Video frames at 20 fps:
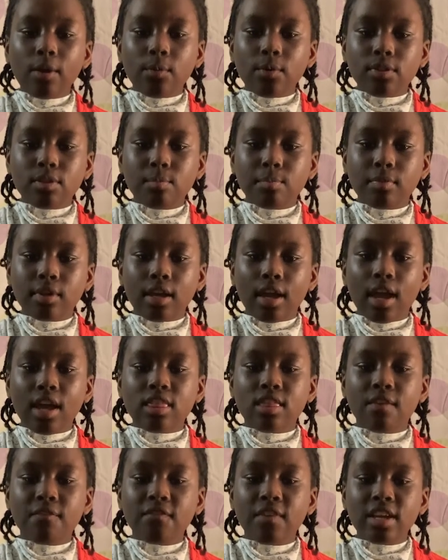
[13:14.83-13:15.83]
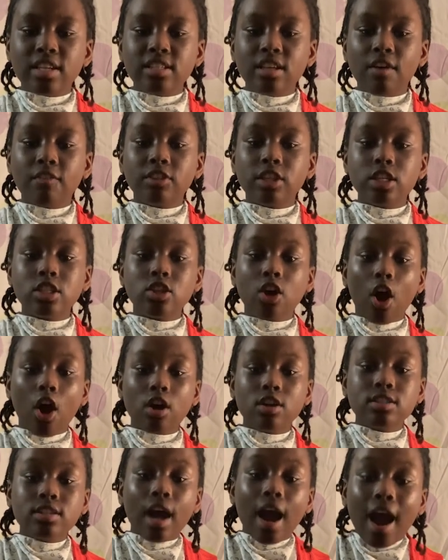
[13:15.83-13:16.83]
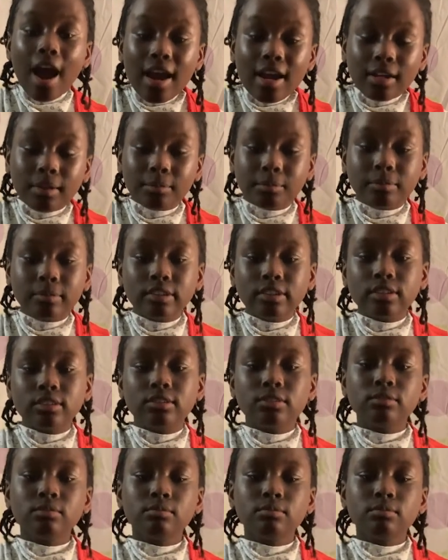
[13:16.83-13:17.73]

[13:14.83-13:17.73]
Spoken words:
with me in the face of these hard times.